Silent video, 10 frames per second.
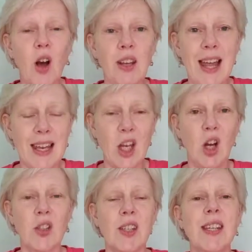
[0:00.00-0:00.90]
got online
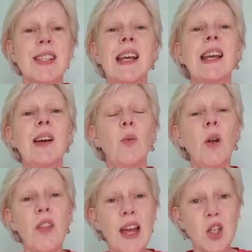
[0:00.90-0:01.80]
courses,
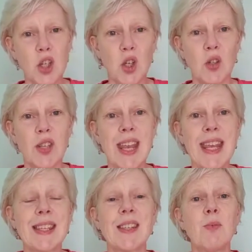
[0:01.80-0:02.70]
what that shows
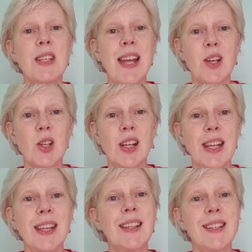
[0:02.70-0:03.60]
is there is
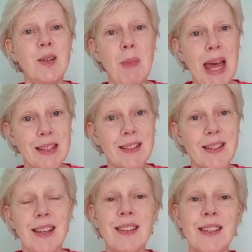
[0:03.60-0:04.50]
actually
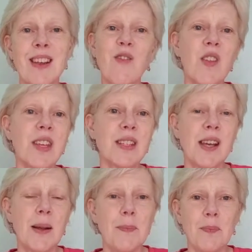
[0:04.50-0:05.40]
demand. And if
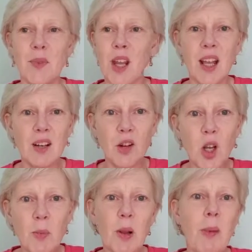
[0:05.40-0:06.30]
this kind
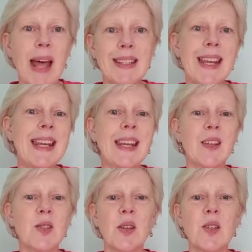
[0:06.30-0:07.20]
of global
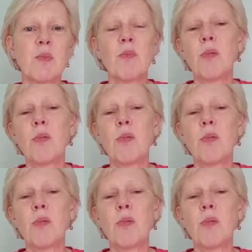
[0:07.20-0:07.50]
pandemic has